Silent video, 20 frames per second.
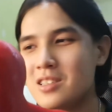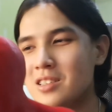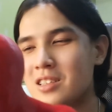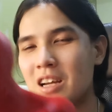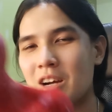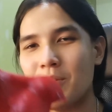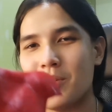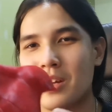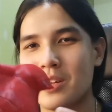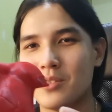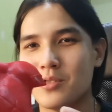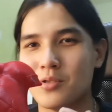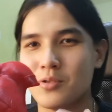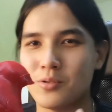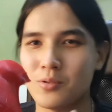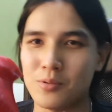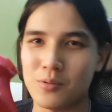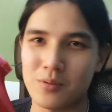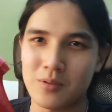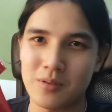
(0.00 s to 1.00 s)
Yeah, I would like
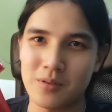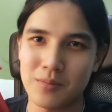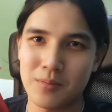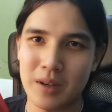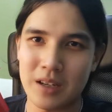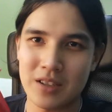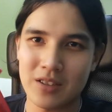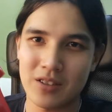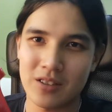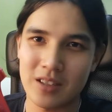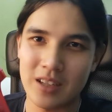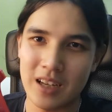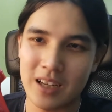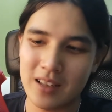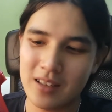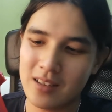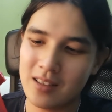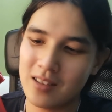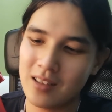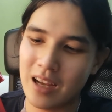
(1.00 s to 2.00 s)
to mention that
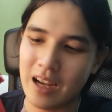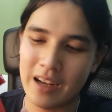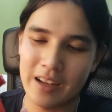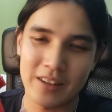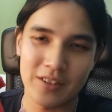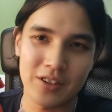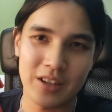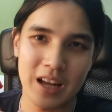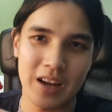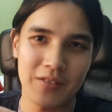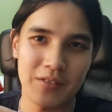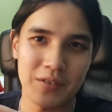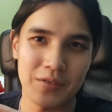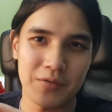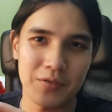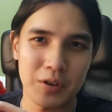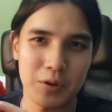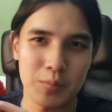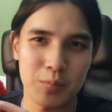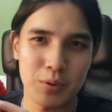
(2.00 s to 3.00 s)
I did have a
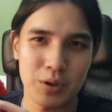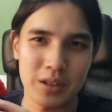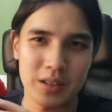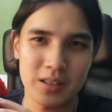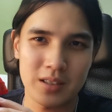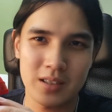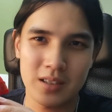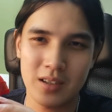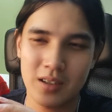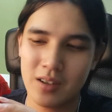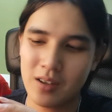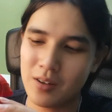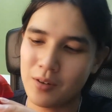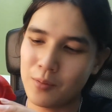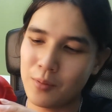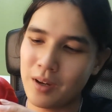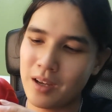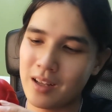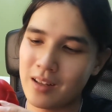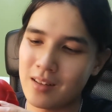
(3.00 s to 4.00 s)
fail print
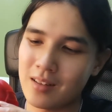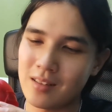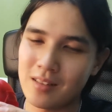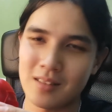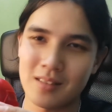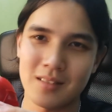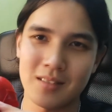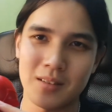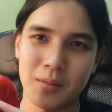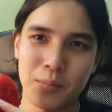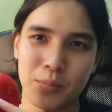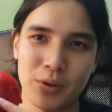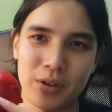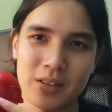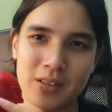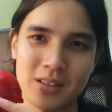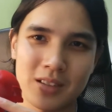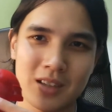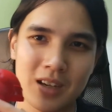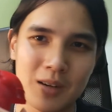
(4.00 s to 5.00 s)
when the
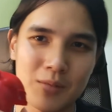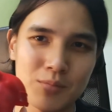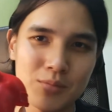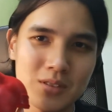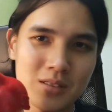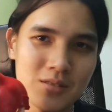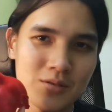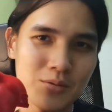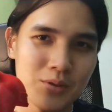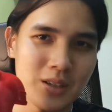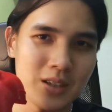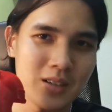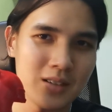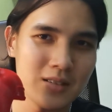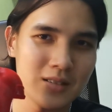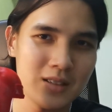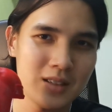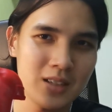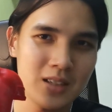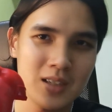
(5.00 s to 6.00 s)
print comes to here,